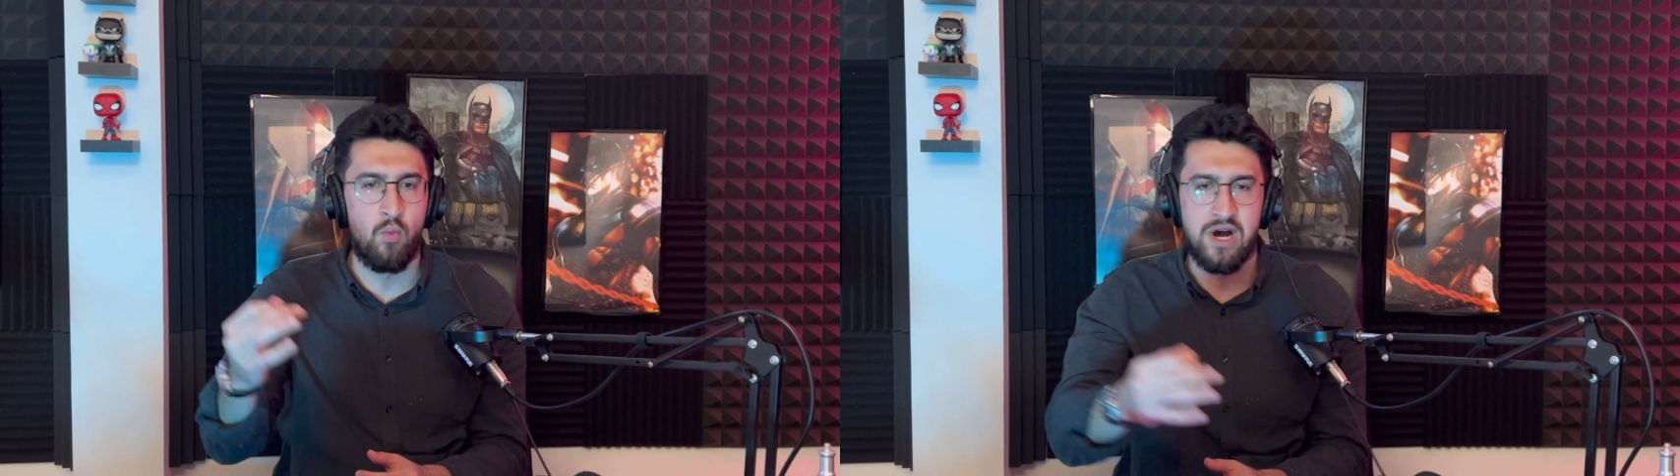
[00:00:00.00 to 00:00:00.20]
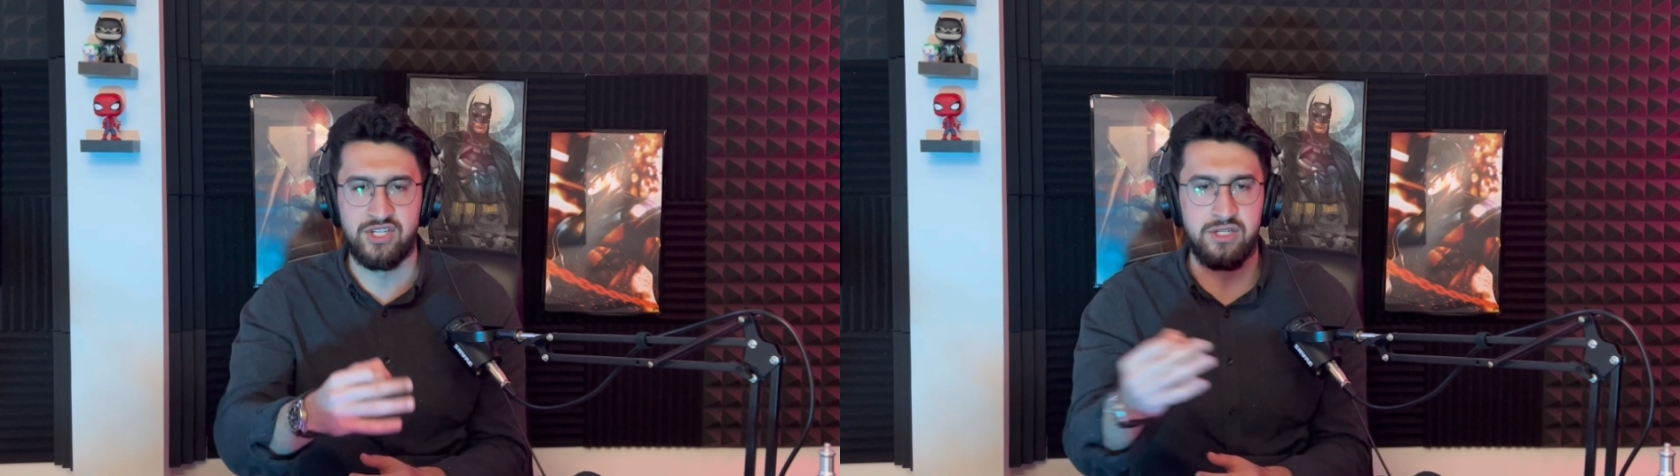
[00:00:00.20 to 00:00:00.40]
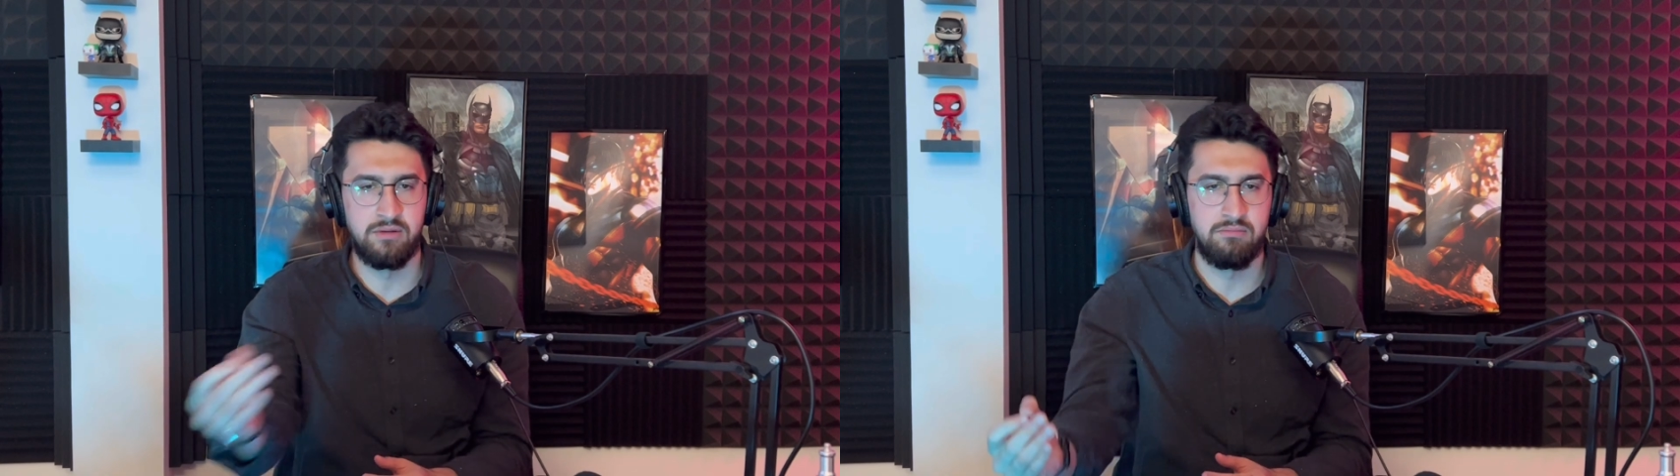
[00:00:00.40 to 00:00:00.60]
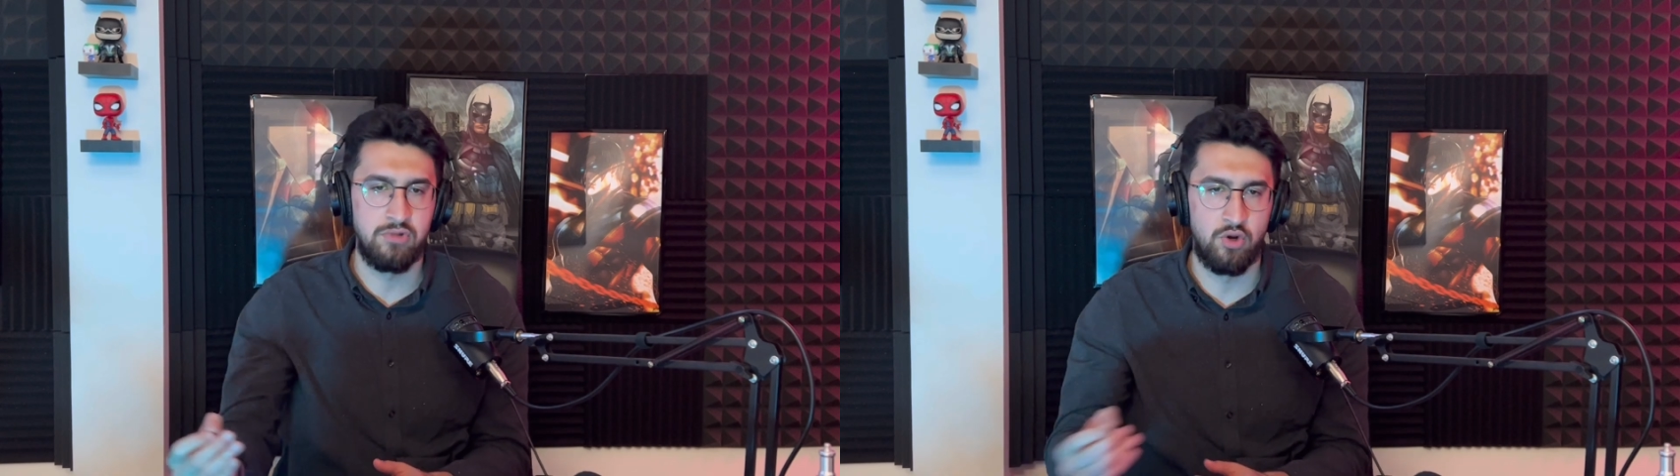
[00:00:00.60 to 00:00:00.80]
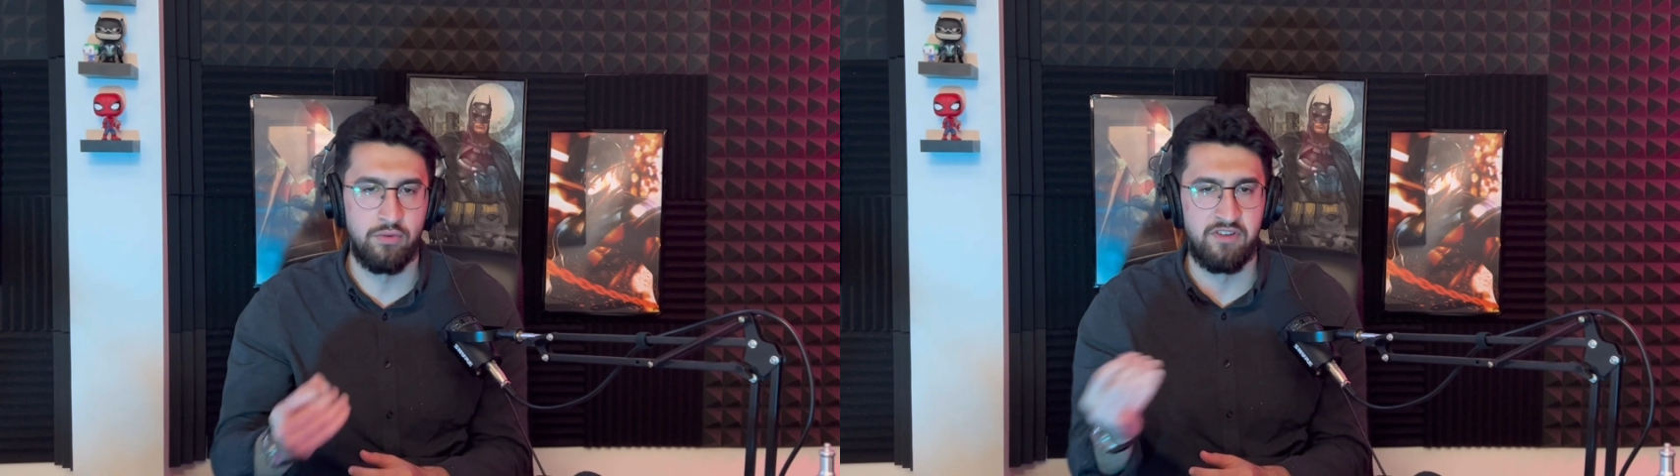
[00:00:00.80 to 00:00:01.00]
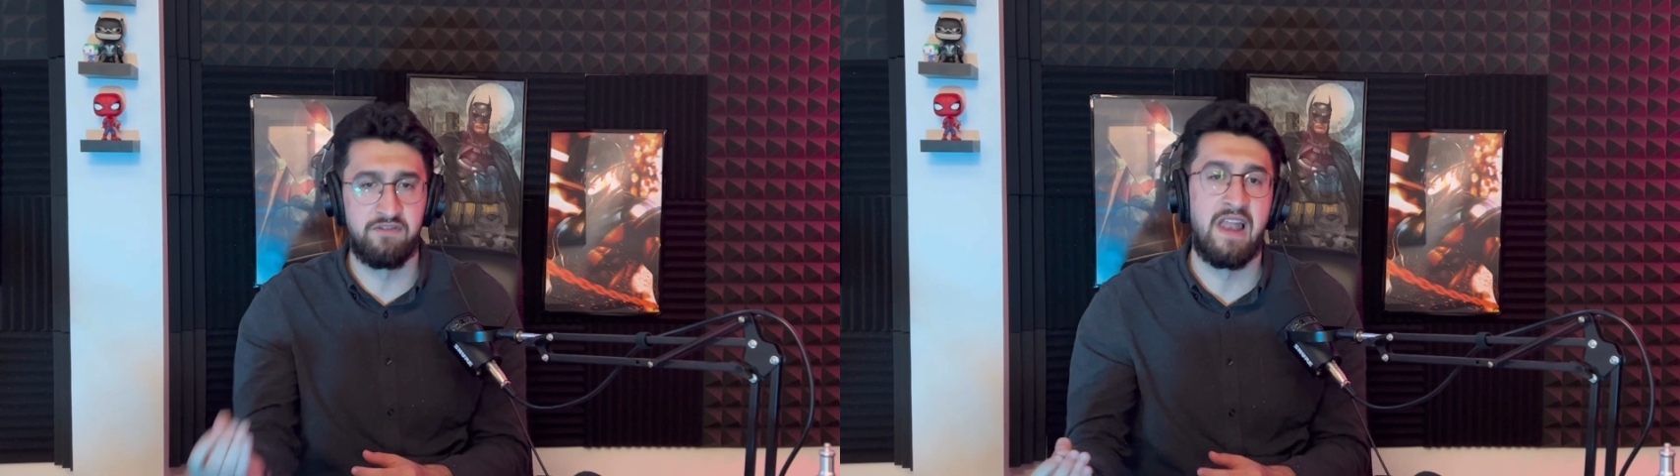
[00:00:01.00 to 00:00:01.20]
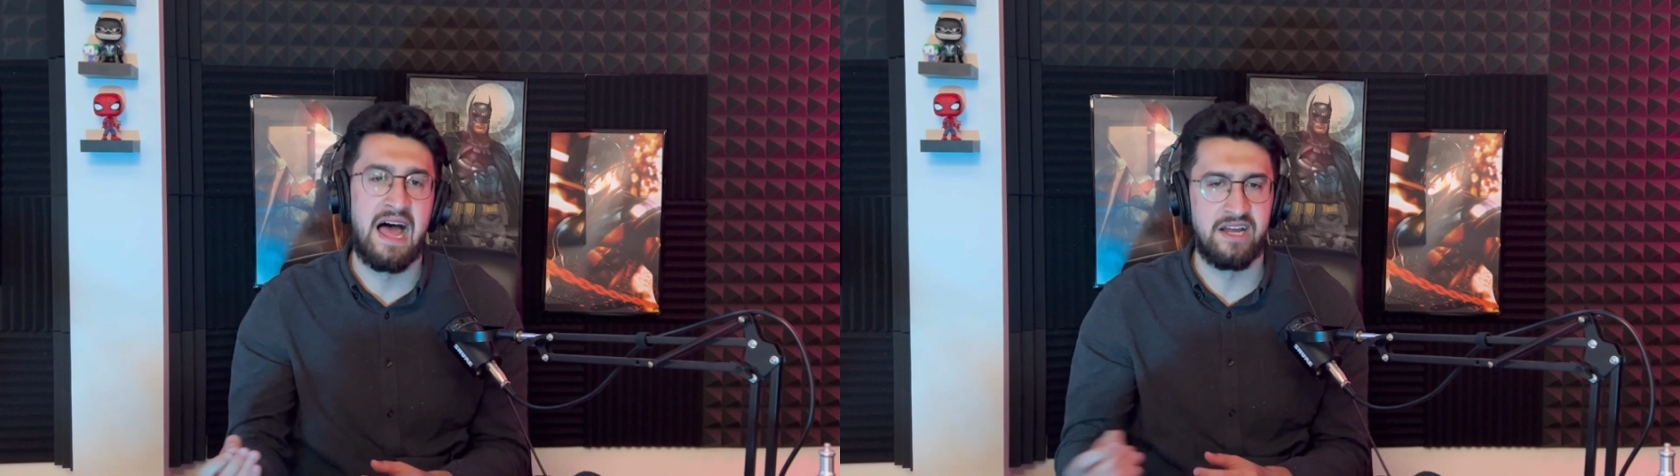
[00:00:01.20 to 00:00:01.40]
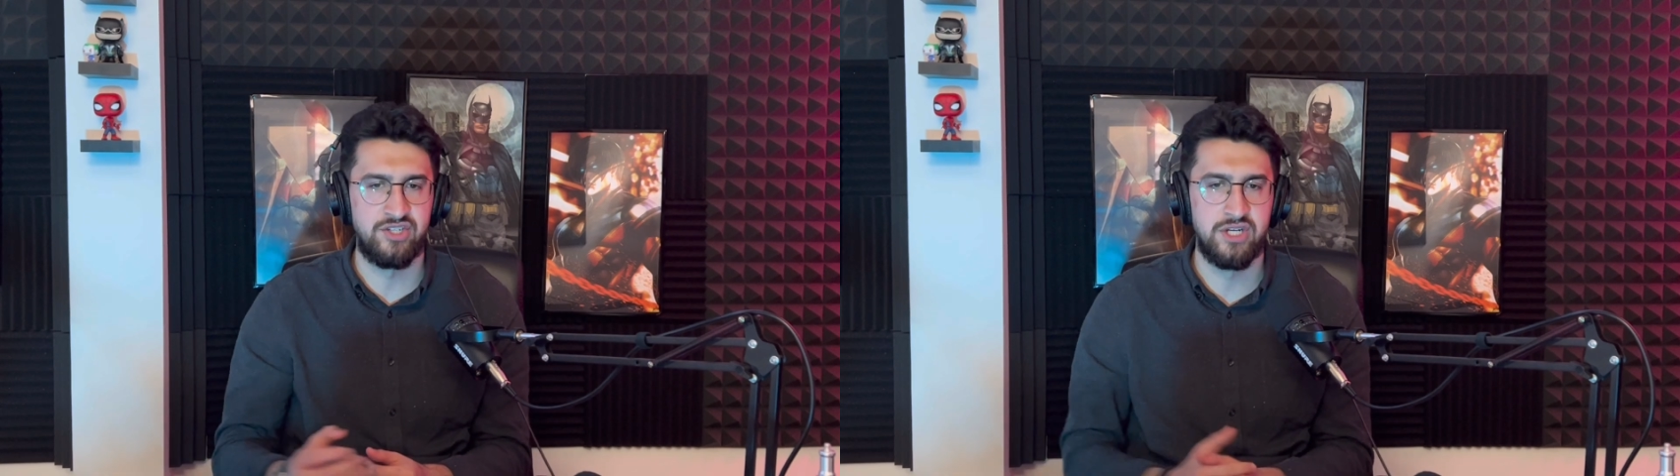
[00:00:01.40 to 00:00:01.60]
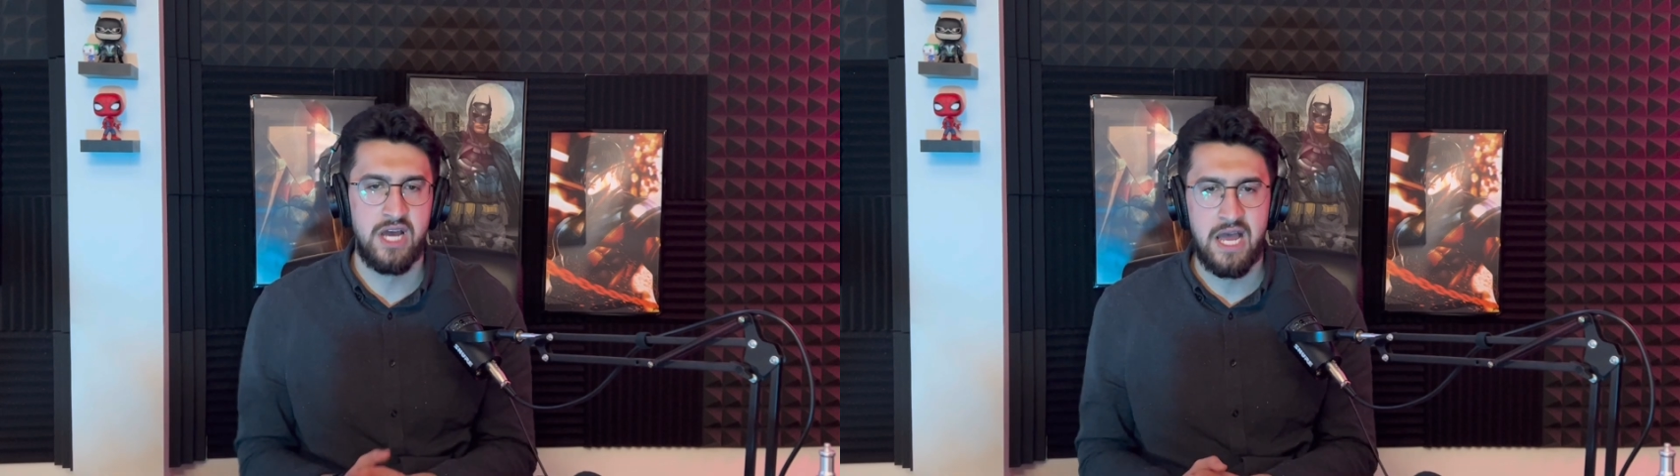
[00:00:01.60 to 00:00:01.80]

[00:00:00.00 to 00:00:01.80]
watching, you know, The Flash.